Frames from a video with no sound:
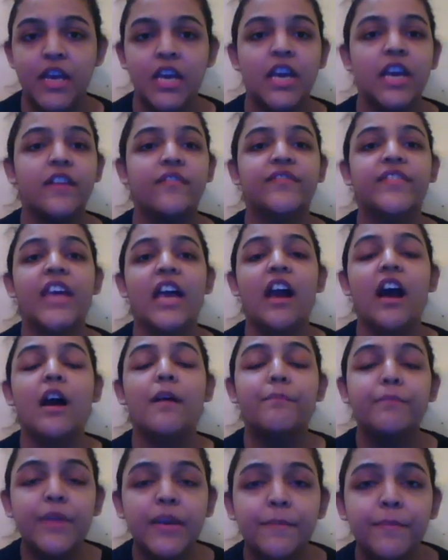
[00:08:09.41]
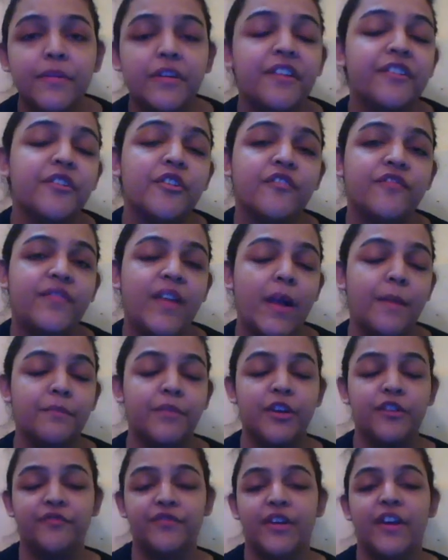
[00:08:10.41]
If there are people in your
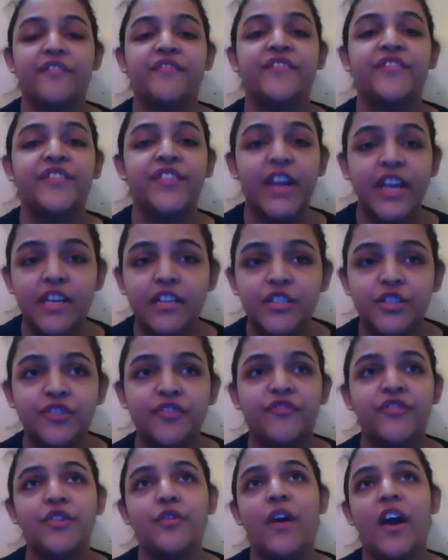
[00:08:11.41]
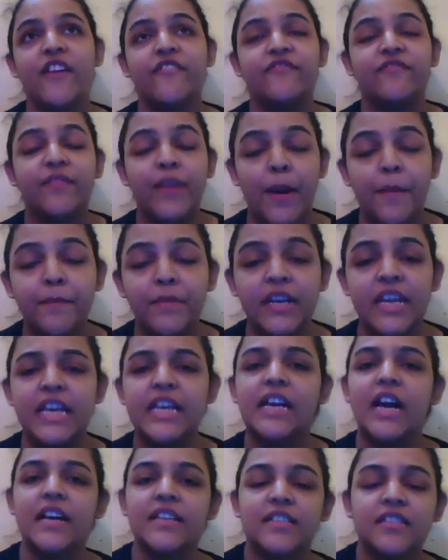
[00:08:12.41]
family, if you have friends, if you have family,
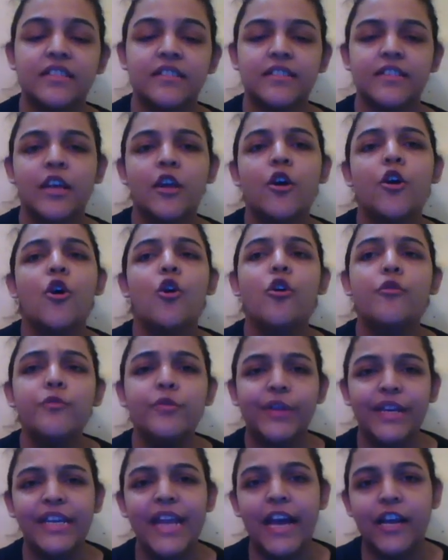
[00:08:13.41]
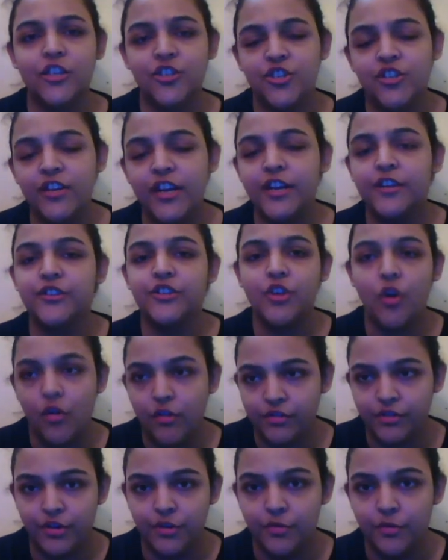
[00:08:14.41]
cousins, whom you can actually
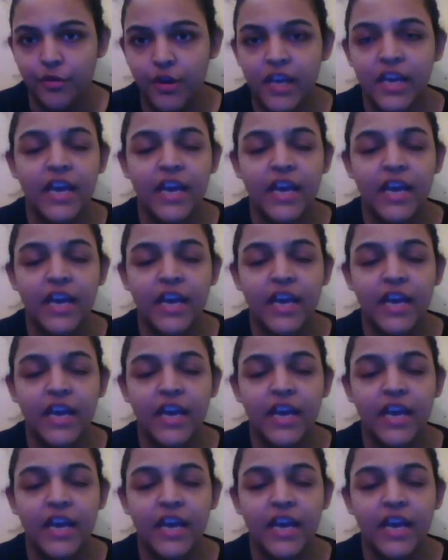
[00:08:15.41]
talk to,